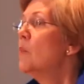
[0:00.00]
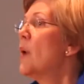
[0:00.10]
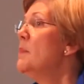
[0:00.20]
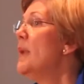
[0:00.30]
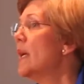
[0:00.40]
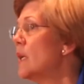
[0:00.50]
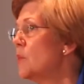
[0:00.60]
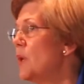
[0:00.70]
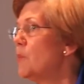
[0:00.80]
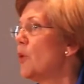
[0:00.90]
by
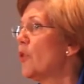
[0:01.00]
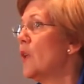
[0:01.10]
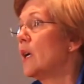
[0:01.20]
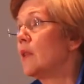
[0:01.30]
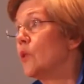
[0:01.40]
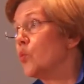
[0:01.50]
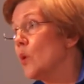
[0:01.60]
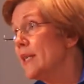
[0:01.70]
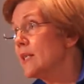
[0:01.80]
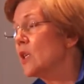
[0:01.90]
making people think the
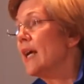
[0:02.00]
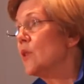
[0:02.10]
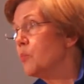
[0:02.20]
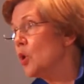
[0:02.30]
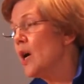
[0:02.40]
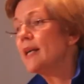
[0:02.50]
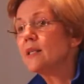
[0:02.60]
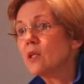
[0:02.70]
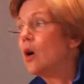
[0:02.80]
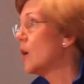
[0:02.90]
risk and the
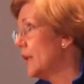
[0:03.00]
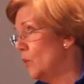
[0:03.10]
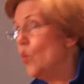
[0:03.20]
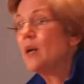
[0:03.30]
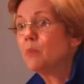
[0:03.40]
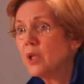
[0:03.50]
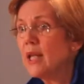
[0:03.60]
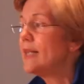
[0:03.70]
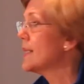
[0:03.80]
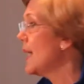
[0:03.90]
price are in one
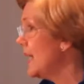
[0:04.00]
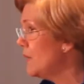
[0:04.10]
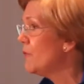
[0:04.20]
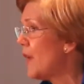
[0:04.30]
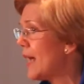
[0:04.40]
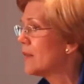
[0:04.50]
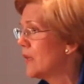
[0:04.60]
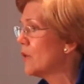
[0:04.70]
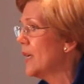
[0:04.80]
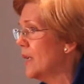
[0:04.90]
place and in fact
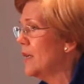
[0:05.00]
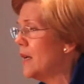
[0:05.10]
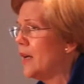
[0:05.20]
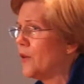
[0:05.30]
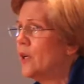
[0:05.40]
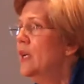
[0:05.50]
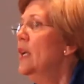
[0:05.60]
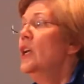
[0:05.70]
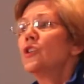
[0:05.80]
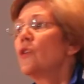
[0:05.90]
they're in another.
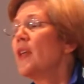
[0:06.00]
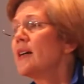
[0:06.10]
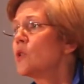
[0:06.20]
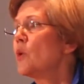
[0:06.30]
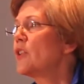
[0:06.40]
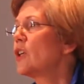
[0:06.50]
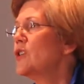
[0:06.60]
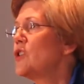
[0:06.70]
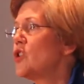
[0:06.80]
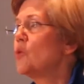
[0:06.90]
So that's what the
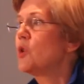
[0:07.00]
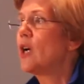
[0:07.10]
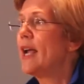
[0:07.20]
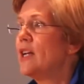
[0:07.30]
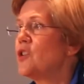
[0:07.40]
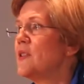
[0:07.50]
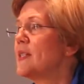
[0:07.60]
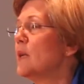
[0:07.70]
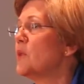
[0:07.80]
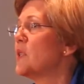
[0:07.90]
consumer
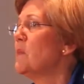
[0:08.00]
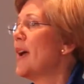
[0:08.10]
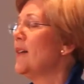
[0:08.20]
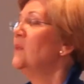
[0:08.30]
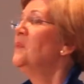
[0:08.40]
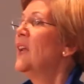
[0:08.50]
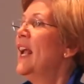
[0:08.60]
agency was about.